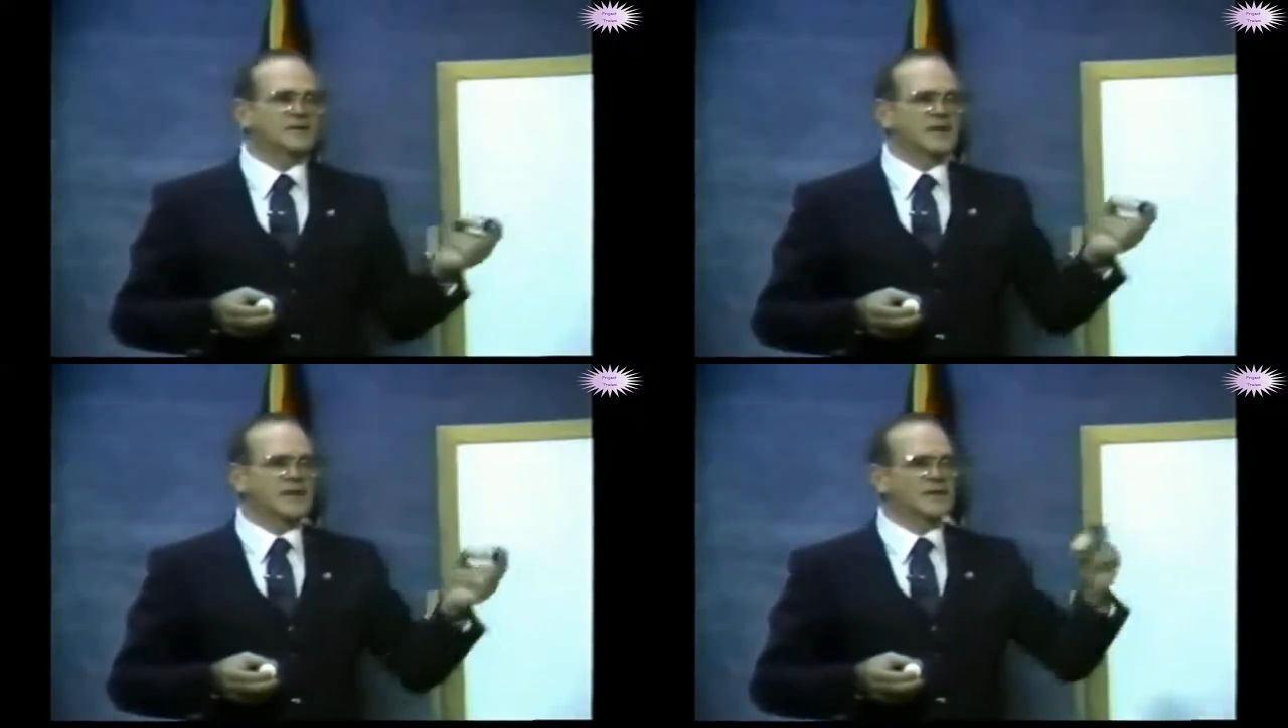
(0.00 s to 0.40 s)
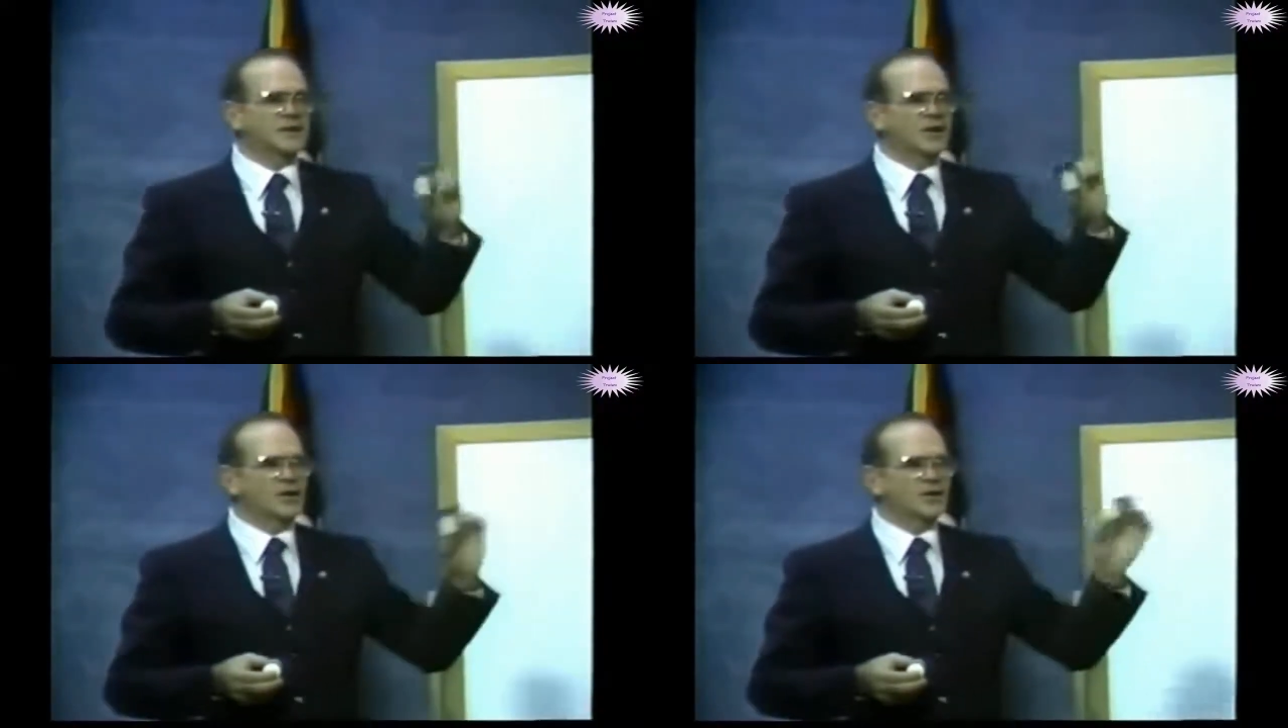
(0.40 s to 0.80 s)
to take
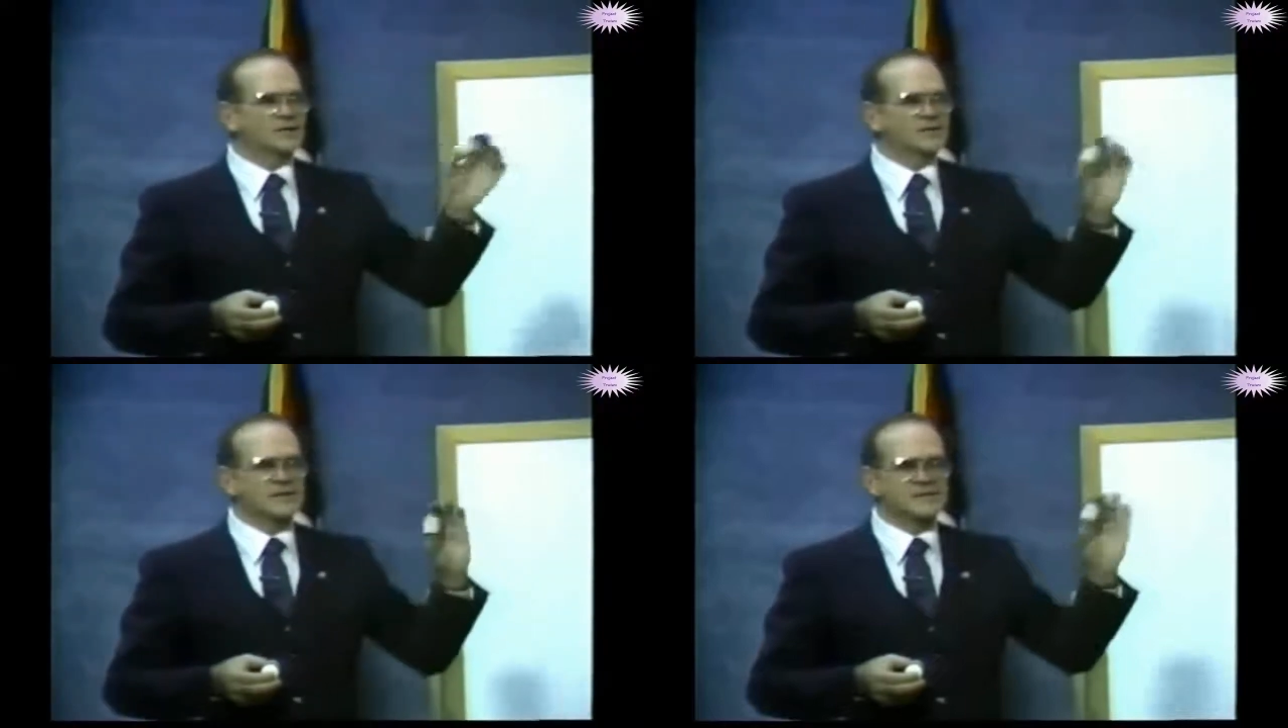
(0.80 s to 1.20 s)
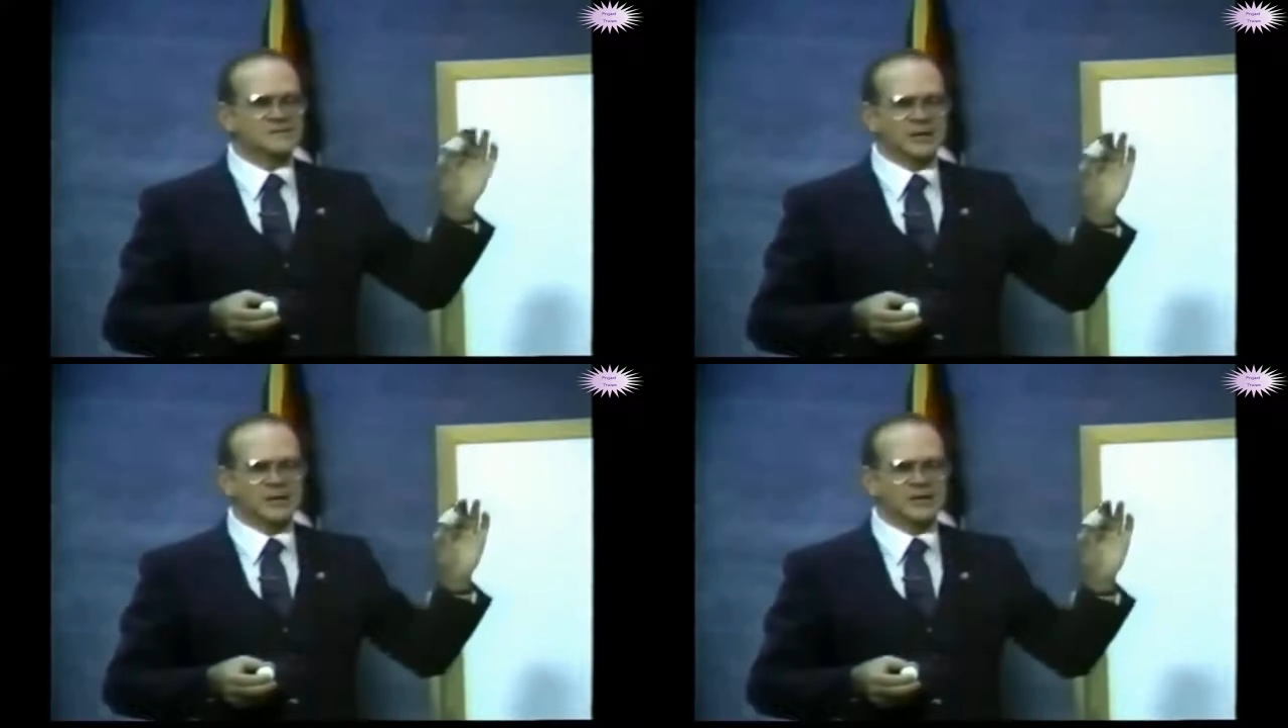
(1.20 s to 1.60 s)
all of
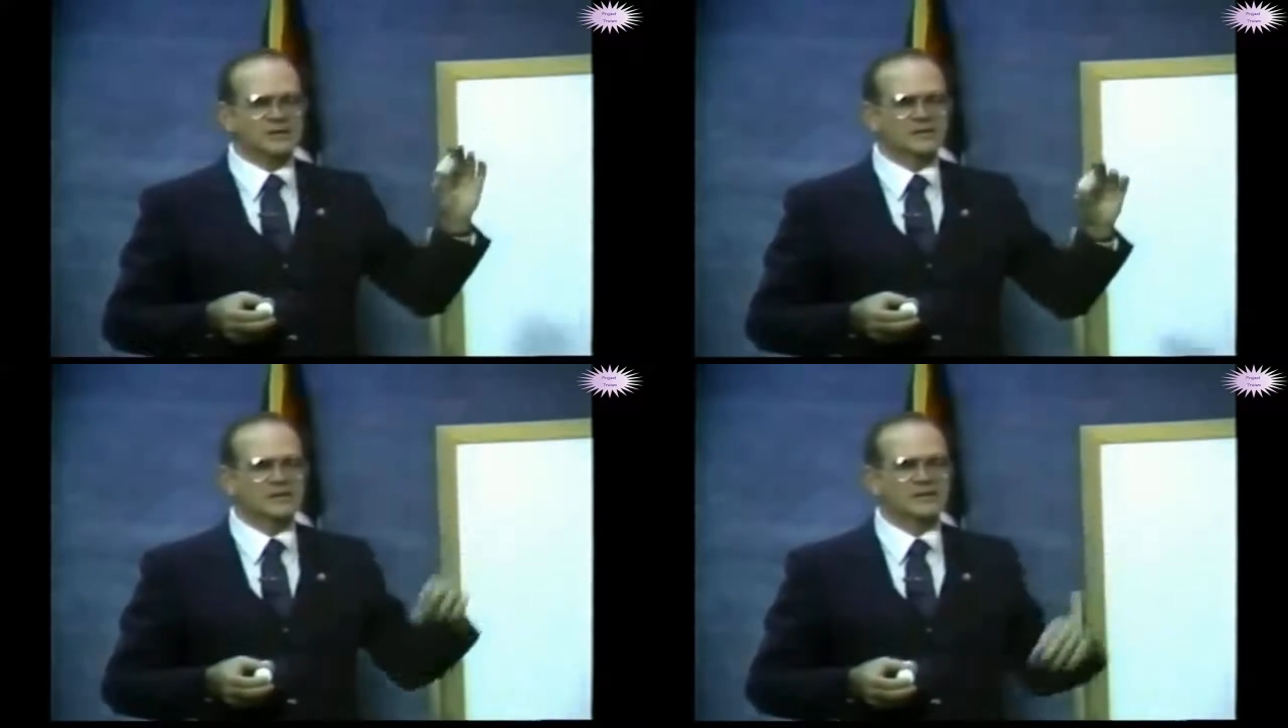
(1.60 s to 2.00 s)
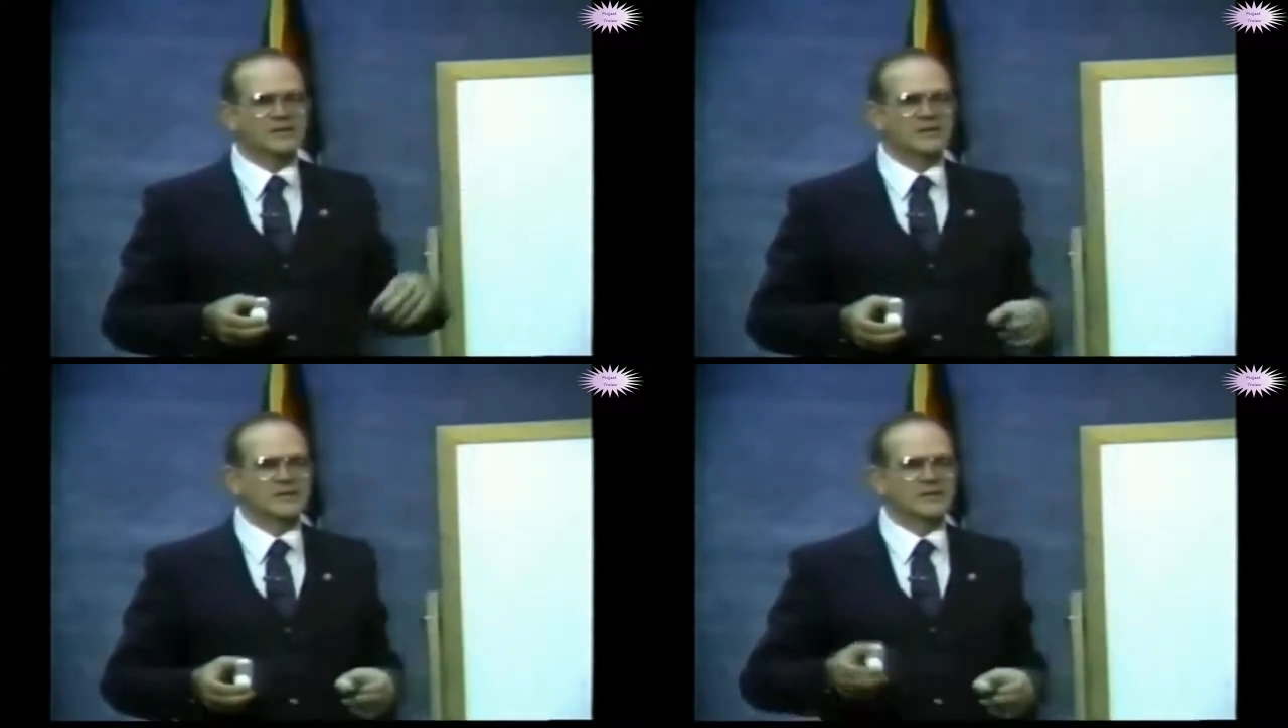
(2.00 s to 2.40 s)
this bottle
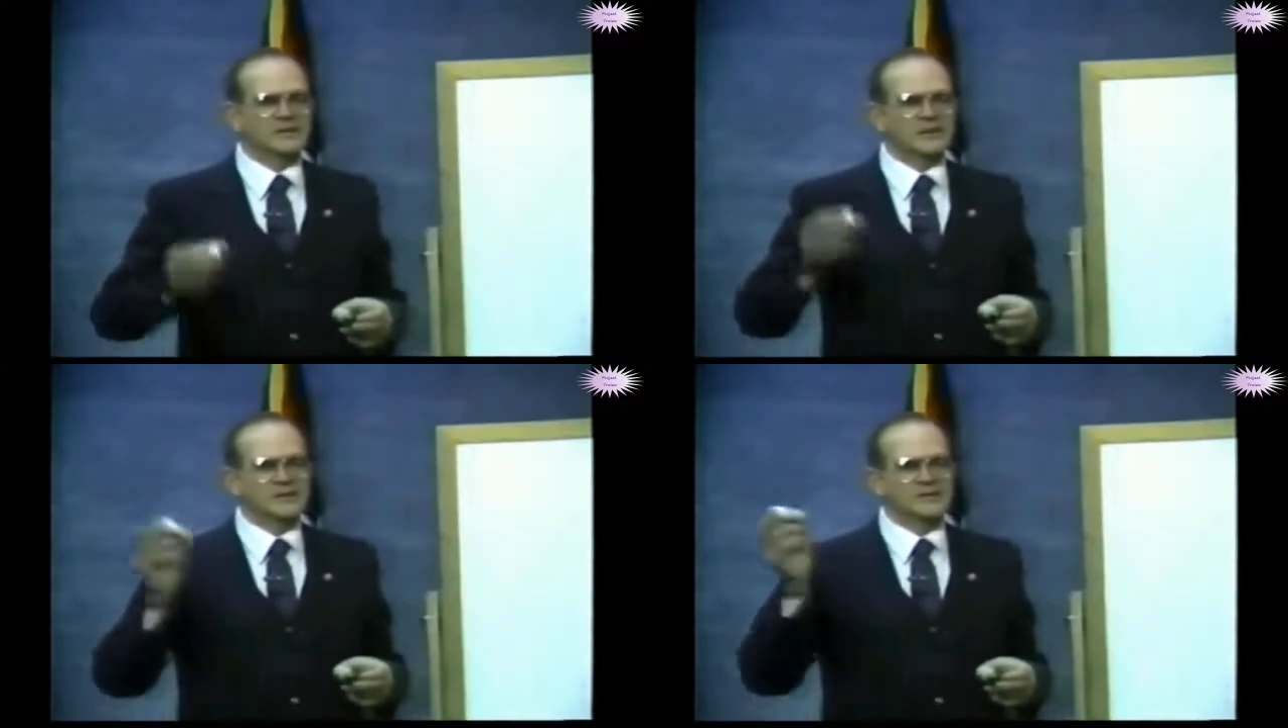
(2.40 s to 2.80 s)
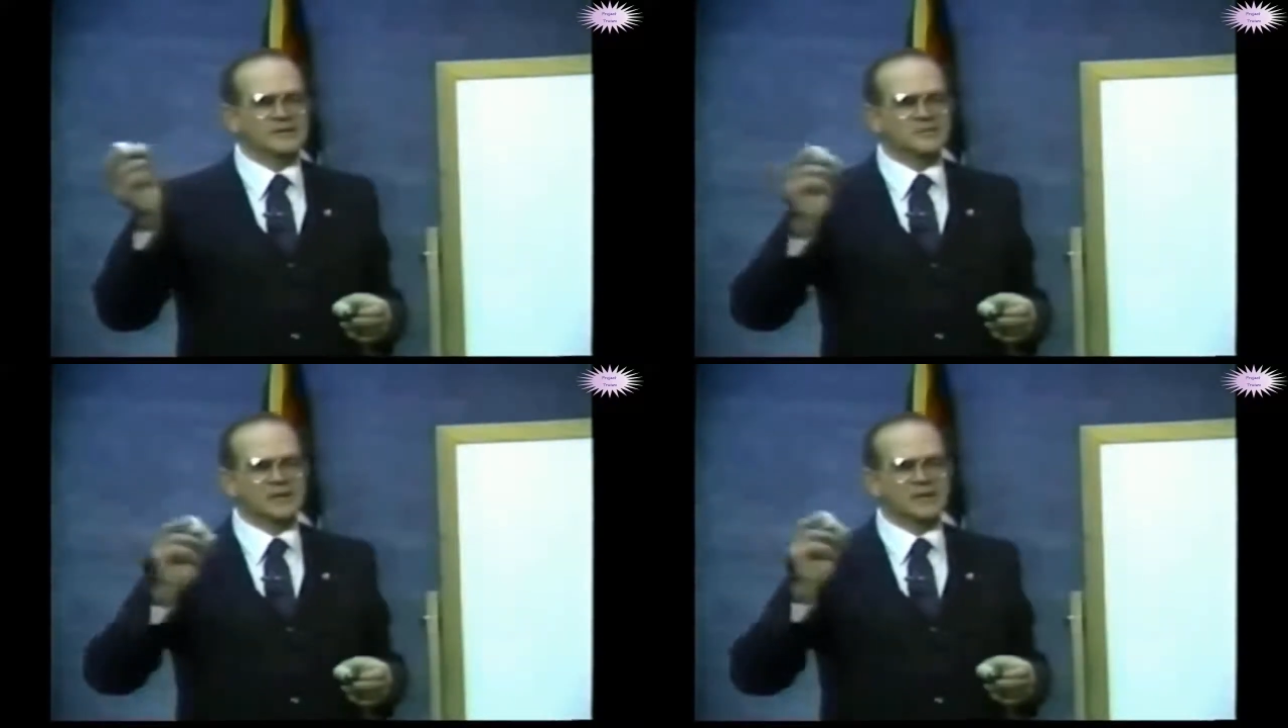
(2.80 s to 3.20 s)
or all of
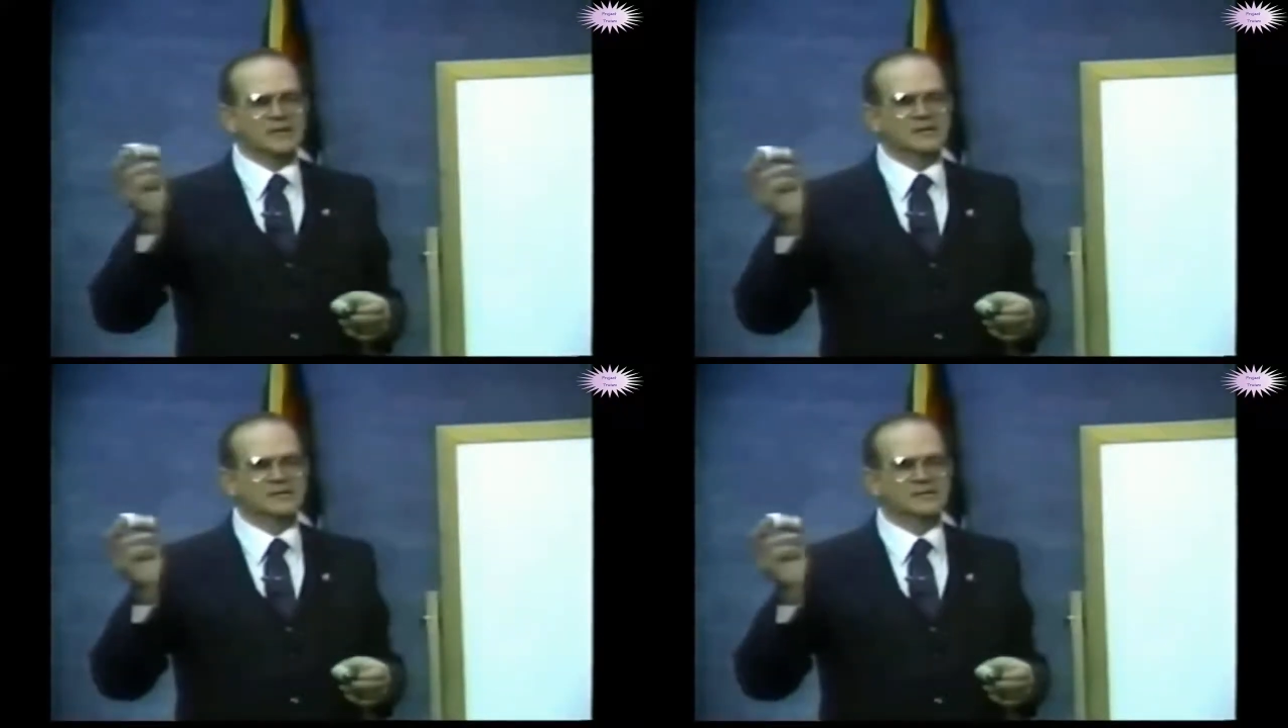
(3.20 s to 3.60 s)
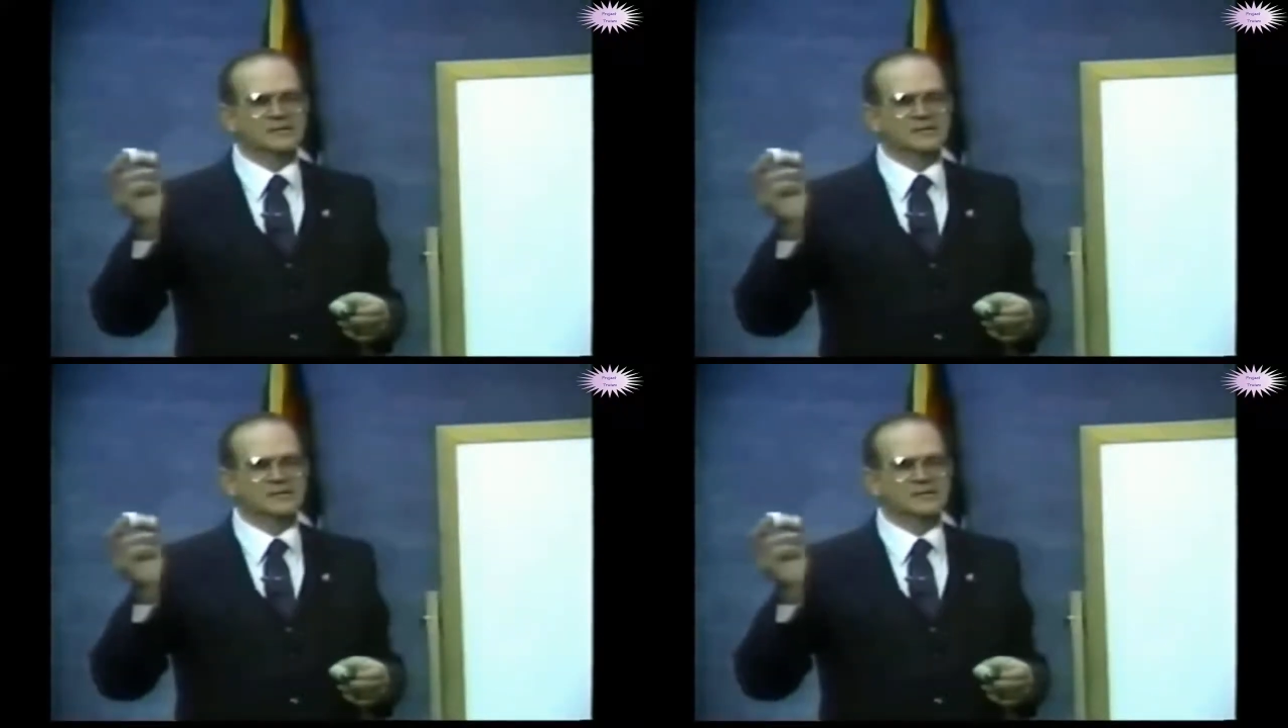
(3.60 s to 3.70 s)
this bottle.